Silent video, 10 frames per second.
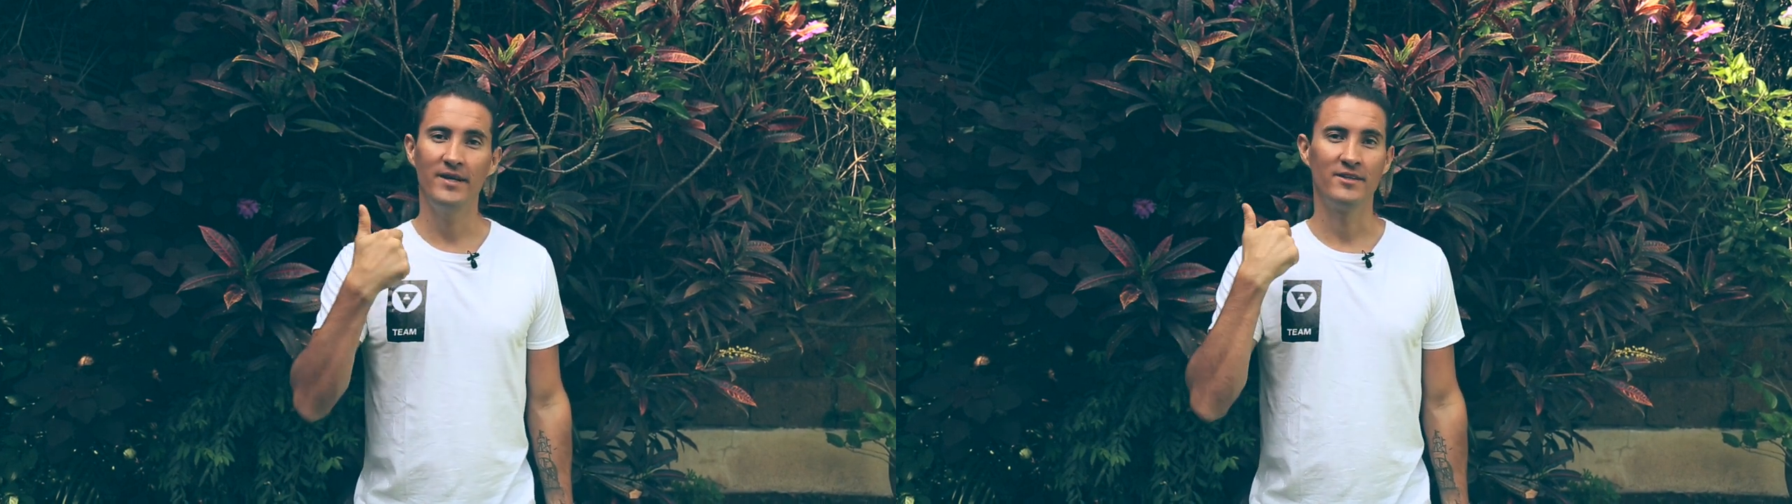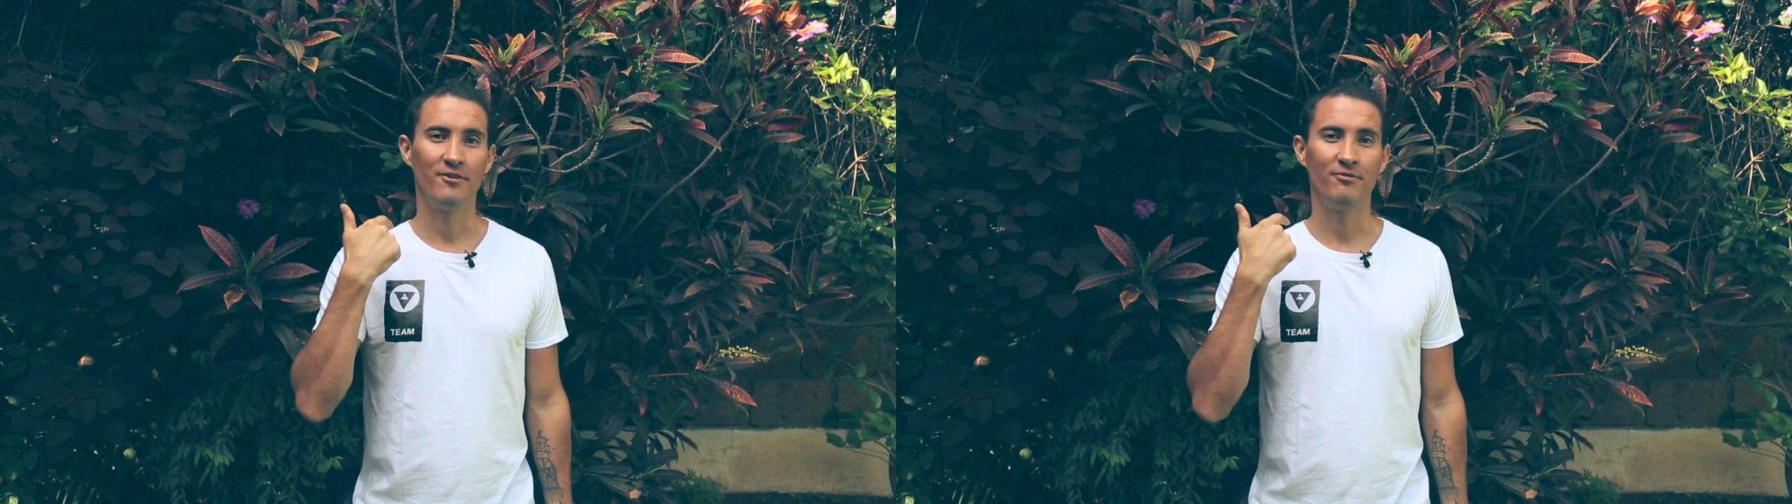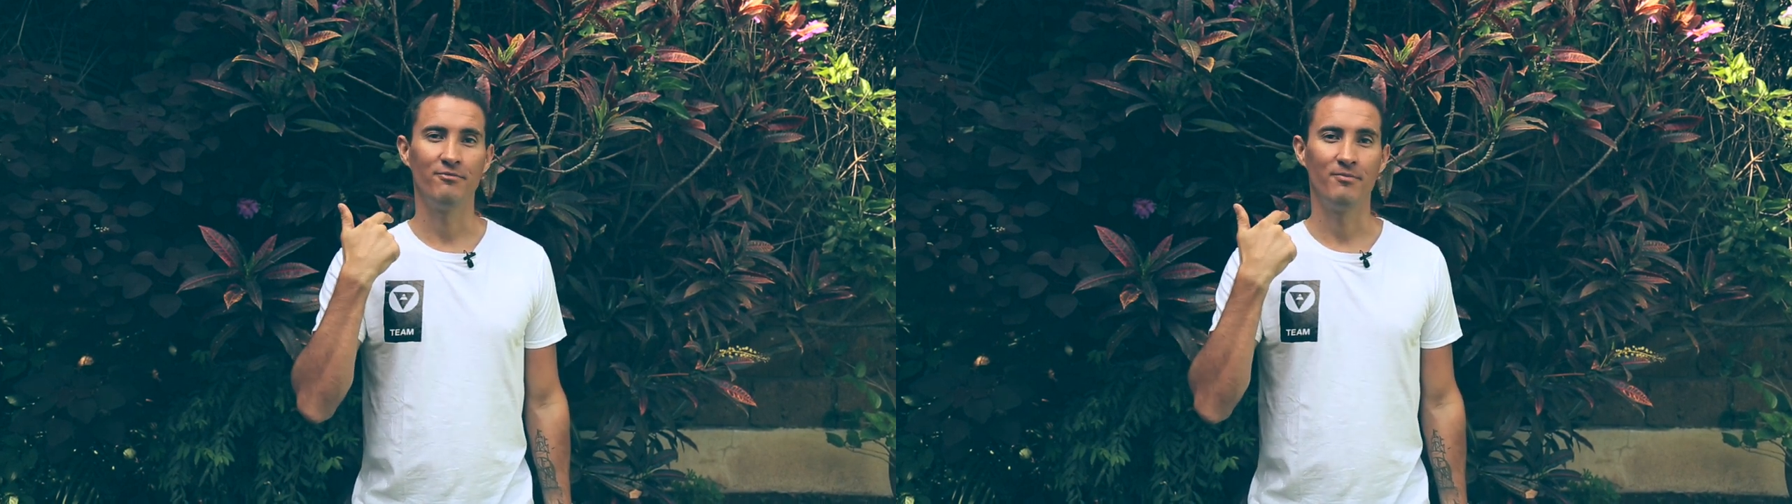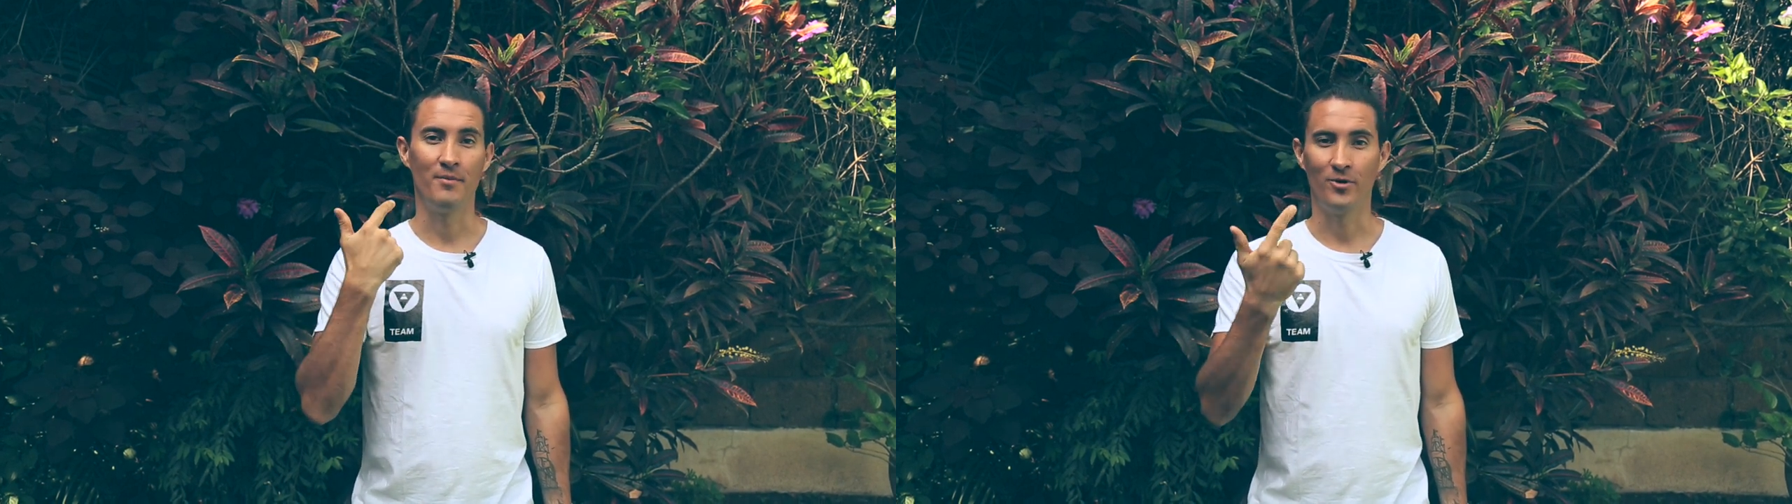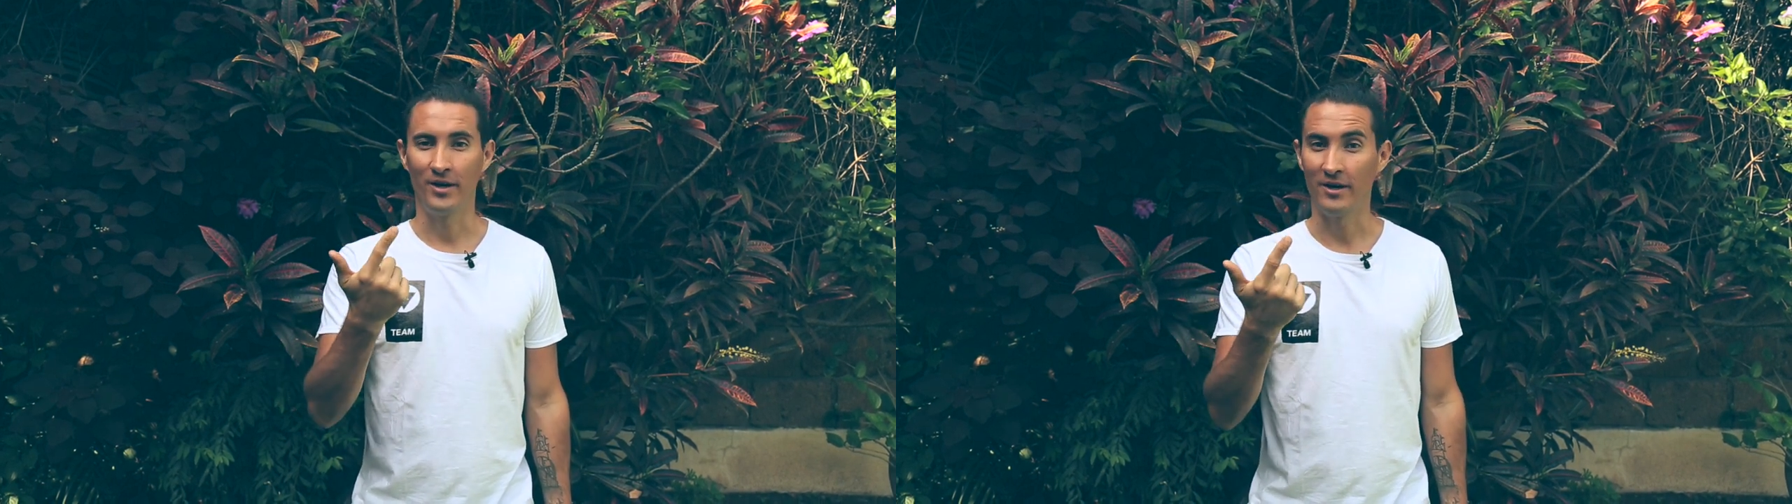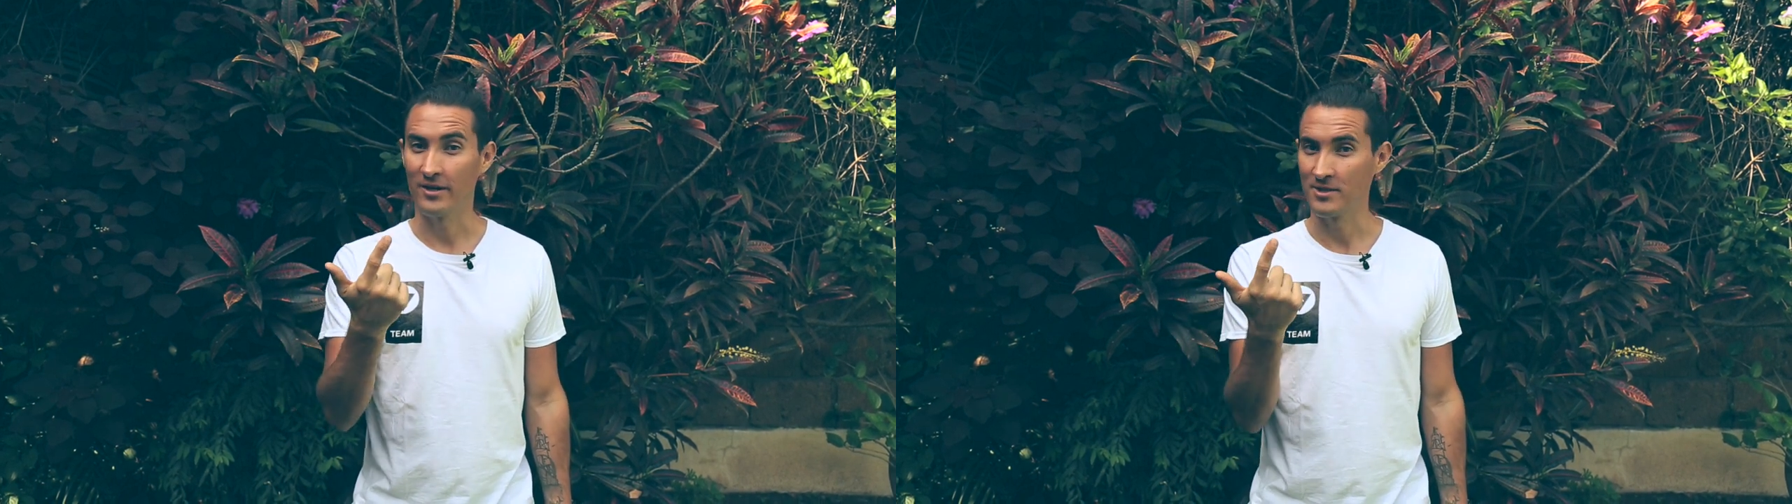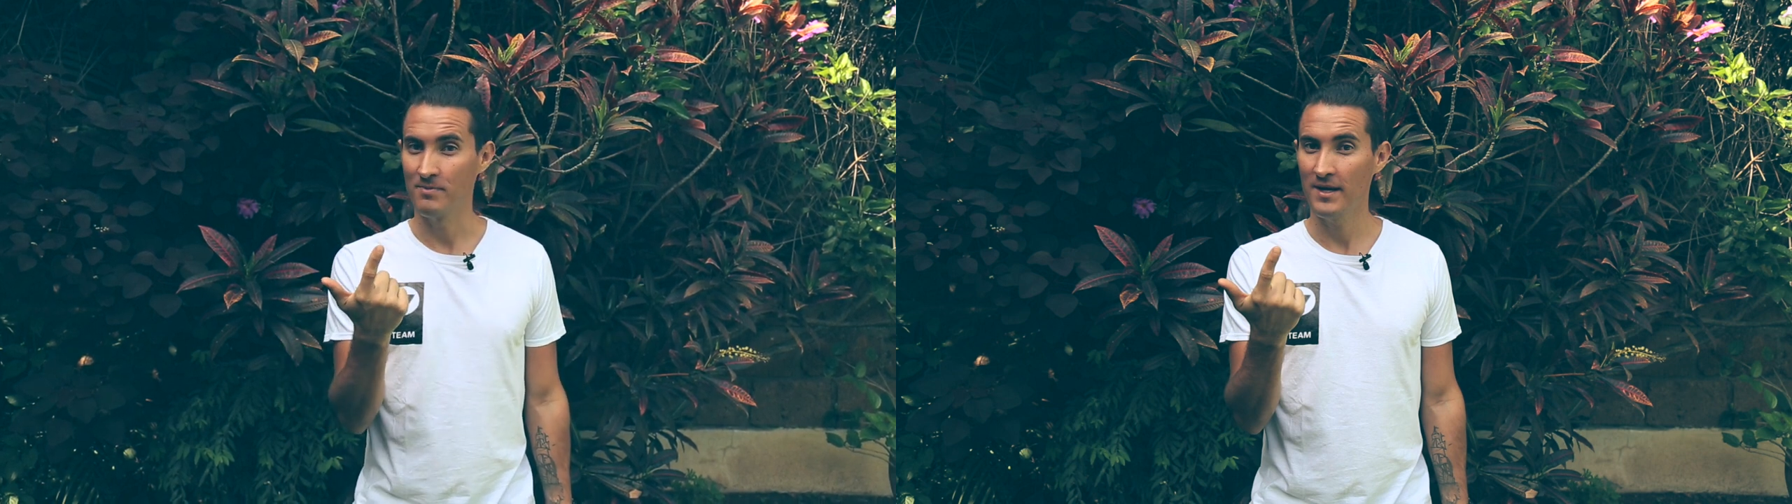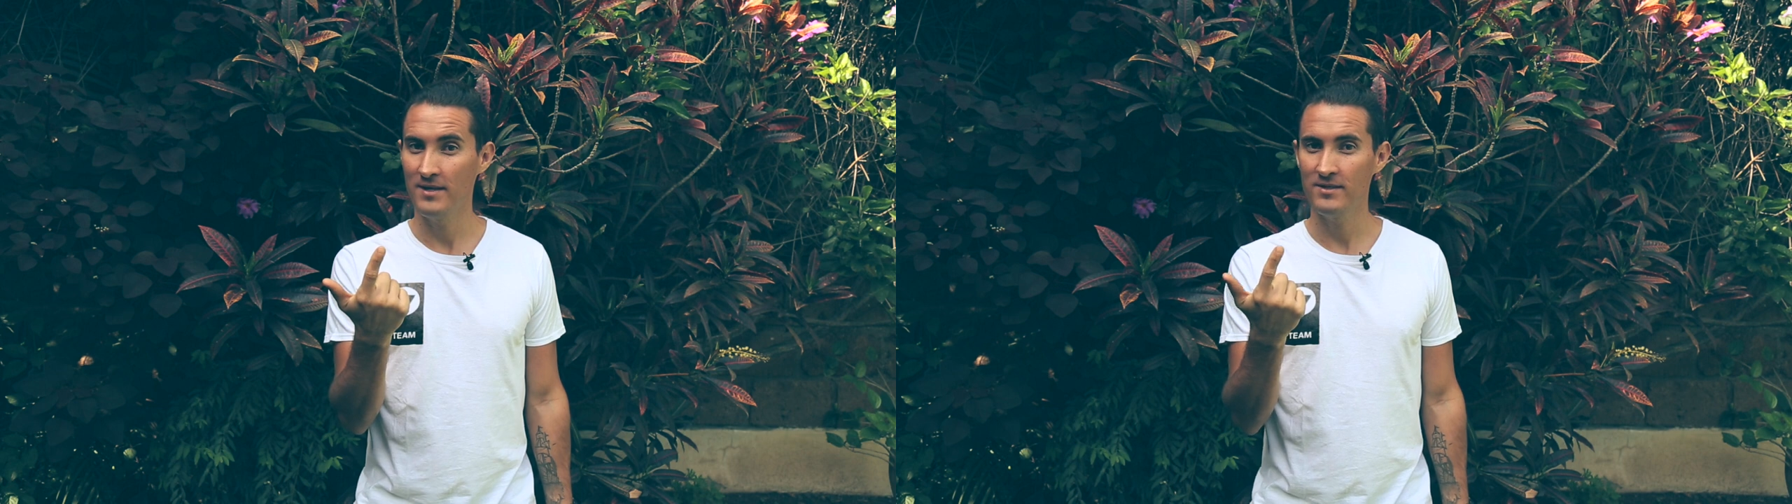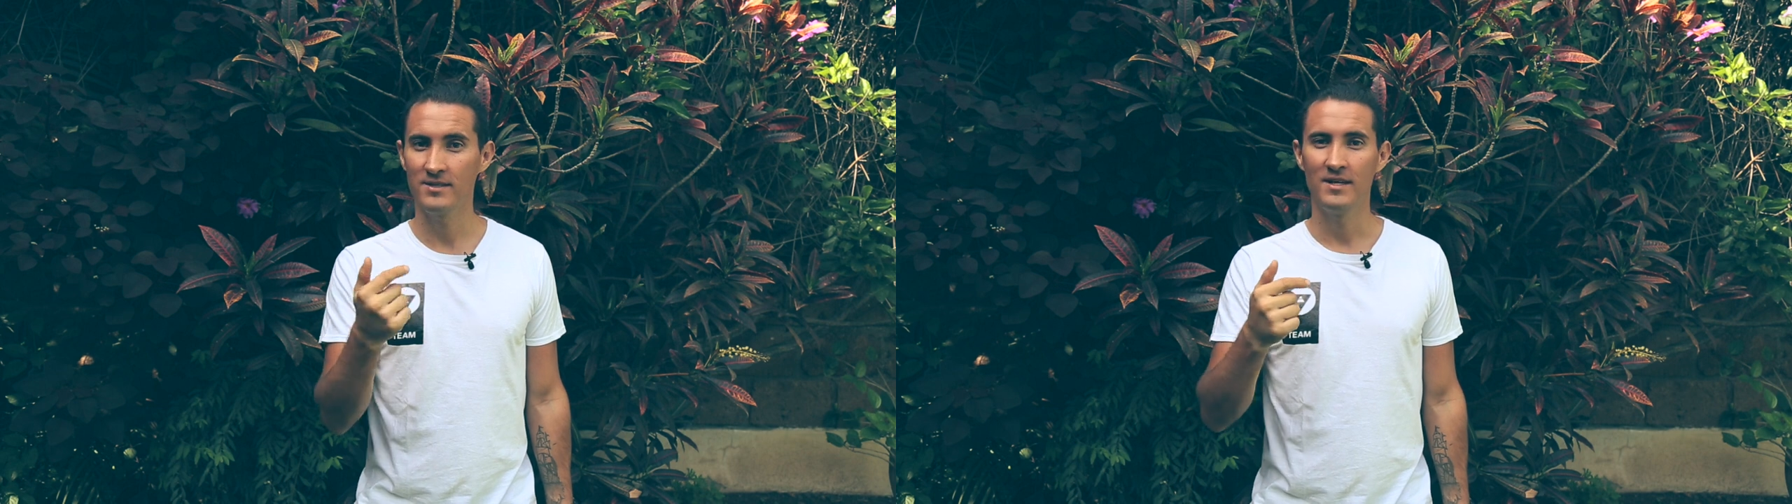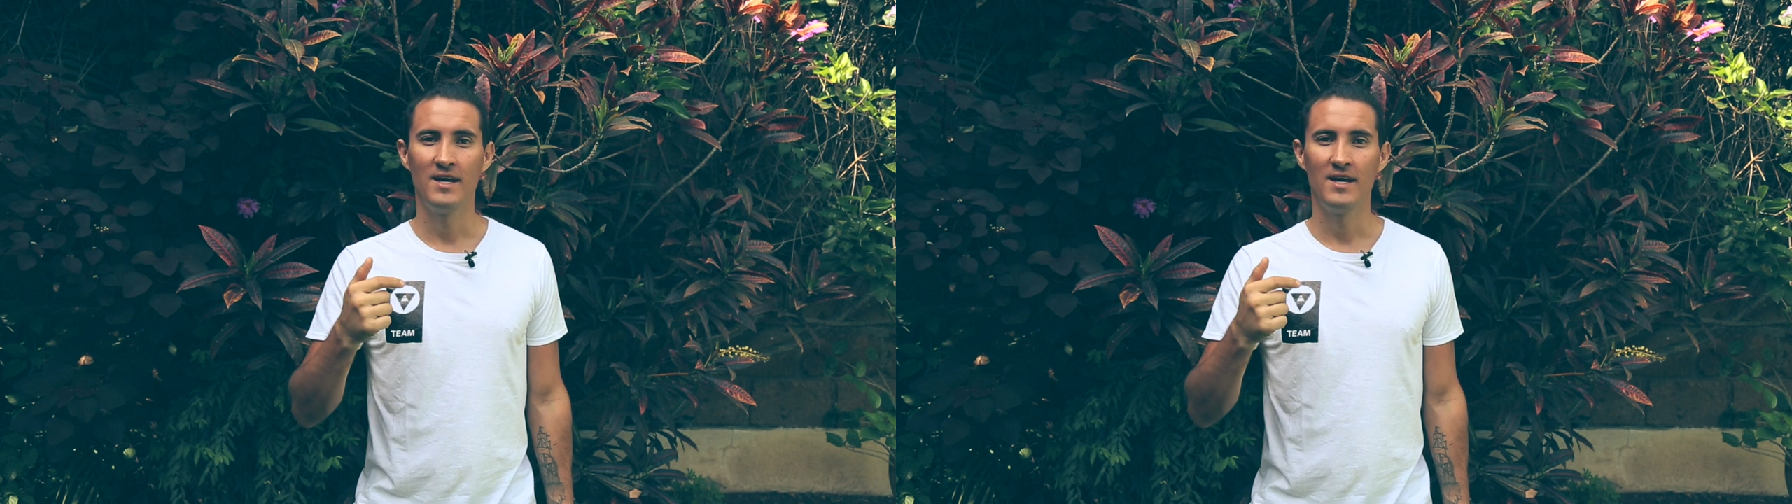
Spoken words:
enough memory card space,